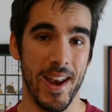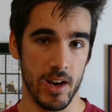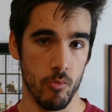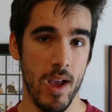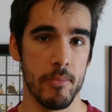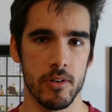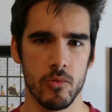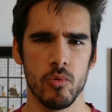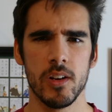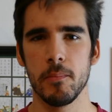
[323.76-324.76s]
however,
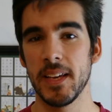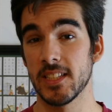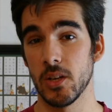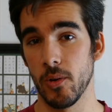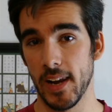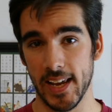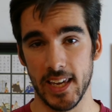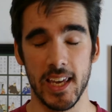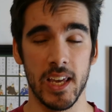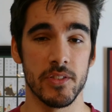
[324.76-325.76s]
wouldn't be so
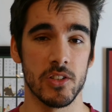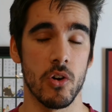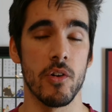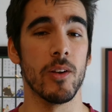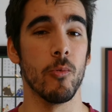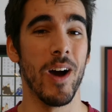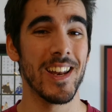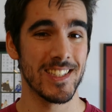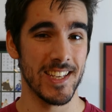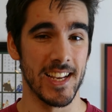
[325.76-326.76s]
lucky if scoring 1
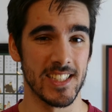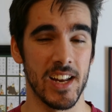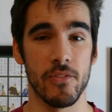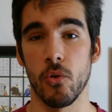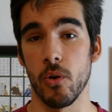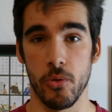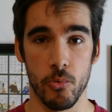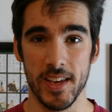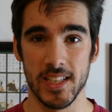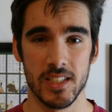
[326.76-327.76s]
6 and 4
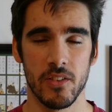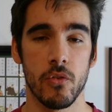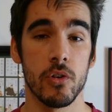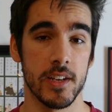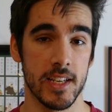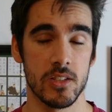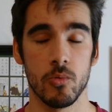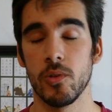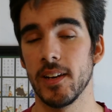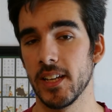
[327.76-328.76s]
3s, for this
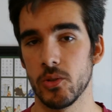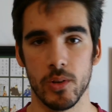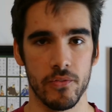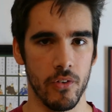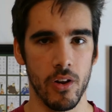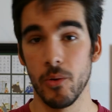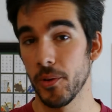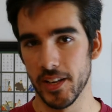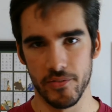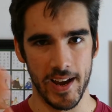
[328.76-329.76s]
would lead to the
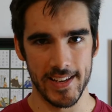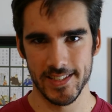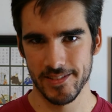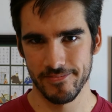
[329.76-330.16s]
following advice: